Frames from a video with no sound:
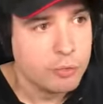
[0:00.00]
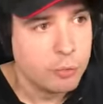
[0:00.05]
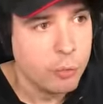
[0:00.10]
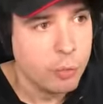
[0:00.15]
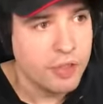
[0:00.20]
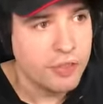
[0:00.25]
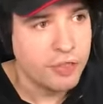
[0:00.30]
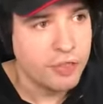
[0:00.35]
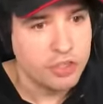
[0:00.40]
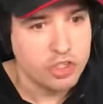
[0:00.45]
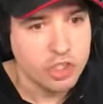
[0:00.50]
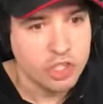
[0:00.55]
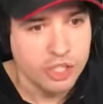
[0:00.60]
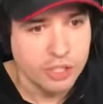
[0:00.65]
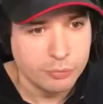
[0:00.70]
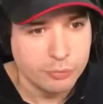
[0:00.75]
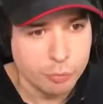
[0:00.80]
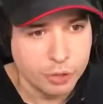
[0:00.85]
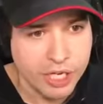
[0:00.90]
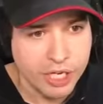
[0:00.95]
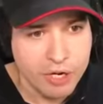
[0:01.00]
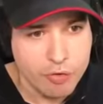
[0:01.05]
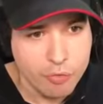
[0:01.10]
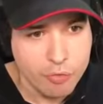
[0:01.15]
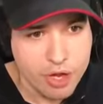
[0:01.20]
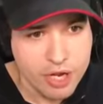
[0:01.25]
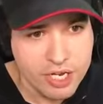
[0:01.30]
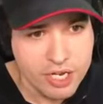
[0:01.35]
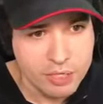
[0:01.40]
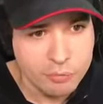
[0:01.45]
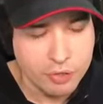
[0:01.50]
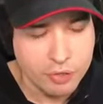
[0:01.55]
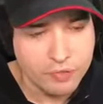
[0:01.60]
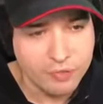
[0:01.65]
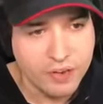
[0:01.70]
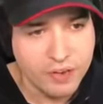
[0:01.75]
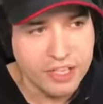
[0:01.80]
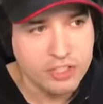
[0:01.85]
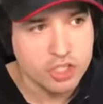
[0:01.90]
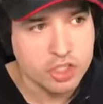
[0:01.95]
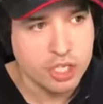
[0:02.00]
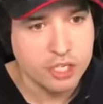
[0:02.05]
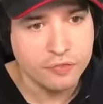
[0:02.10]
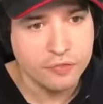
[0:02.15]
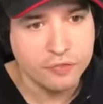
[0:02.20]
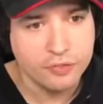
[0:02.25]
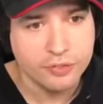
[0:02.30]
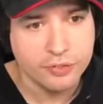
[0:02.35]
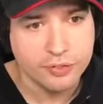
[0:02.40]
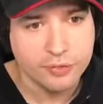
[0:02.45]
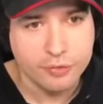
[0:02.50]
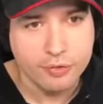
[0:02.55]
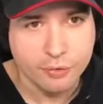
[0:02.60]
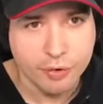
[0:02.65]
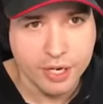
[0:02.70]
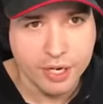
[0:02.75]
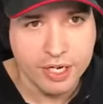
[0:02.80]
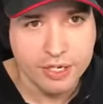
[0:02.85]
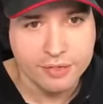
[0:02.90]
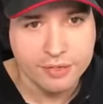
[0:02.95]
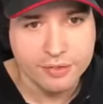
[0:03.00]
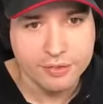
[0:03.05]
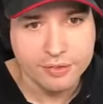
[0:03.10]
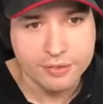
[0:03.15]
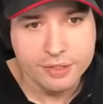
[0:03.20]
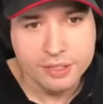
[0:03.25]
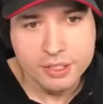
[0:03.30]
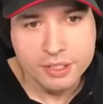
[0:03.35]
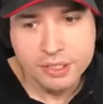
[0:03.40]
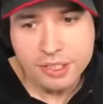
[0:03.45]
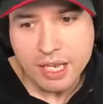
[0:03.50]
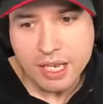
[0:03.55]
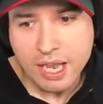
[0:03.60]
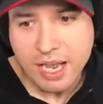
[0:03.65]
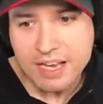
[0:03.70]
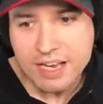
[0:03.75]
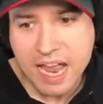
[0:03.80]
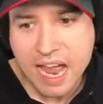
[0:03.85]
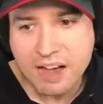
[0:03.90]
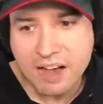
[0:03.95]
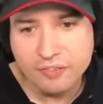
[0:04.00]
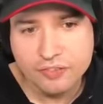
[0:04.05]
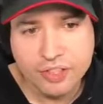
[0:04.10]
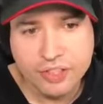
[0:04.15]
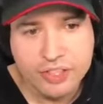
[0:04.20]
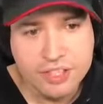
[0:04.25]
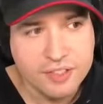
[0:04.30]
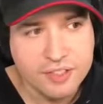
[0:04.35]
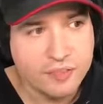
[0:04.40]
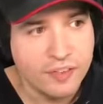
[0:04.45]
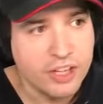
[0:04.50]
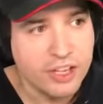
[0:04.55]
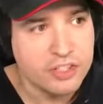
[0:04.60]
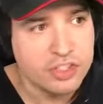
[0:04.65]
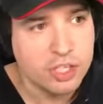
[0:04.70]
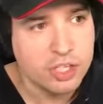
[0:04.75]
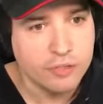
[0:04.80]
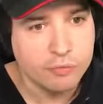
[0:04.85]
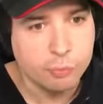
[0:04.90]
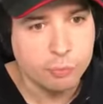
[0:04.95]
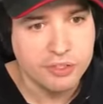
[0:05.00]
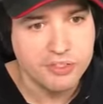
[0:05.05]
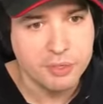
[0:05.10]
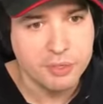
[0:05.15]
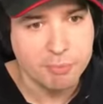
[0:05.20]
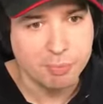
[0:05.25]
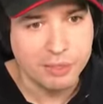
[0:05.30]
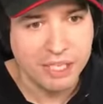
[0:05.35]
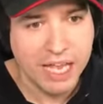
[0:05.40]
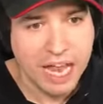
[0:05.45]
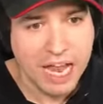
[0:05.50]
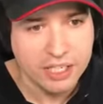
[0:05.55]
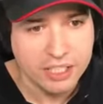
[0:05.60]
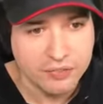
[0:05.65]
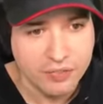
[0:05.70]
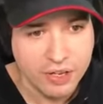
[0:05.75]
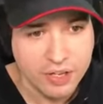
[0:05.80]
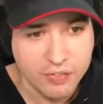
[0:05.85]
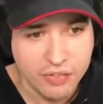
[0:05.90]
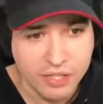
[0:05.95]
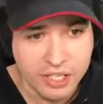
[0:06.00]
With the shield, we can run in with phase shift, right? And after this phase shift, we simply activate